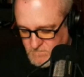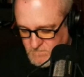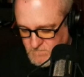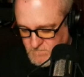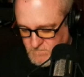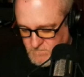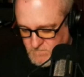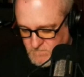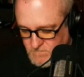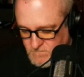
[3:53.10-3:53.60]

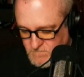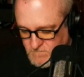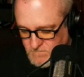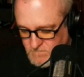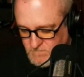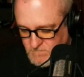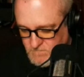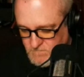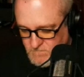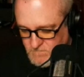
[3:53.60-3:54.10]

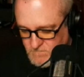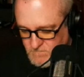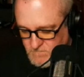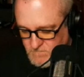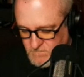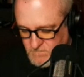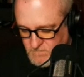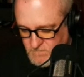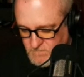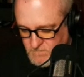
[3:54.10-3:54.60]

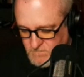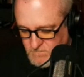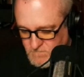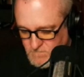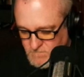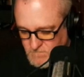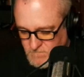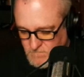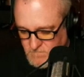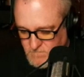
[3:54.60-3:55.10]

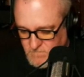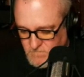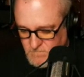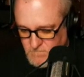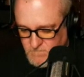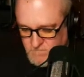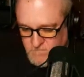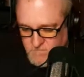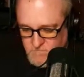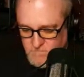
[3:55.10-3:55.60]

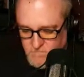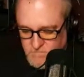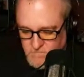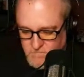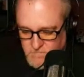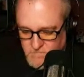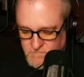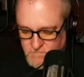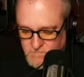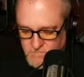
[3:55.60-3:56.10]

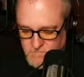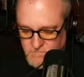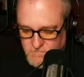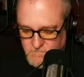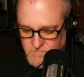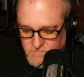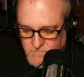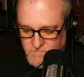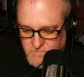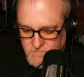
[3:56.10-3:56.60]

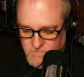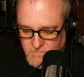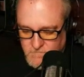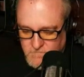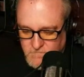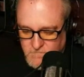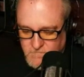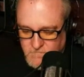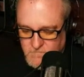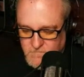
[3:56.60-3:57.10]

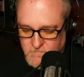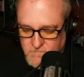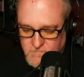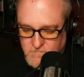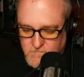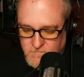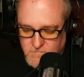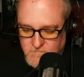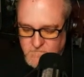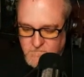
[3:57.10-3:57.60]

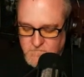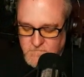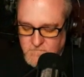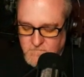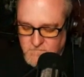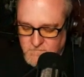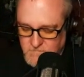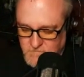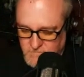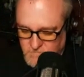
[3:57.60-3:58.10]

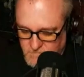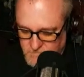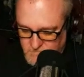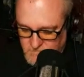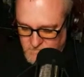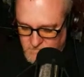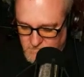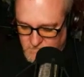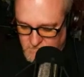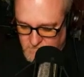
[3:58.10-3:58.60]

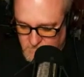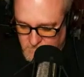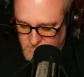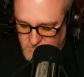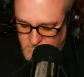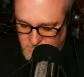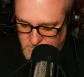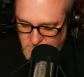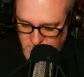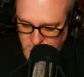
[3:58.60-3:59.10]

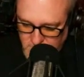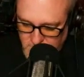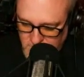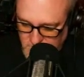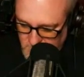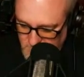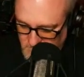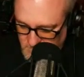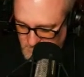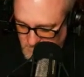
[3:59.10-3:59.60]

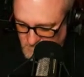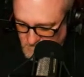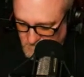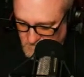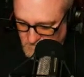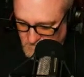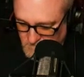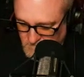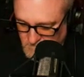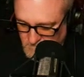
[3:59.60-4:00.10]
(silent)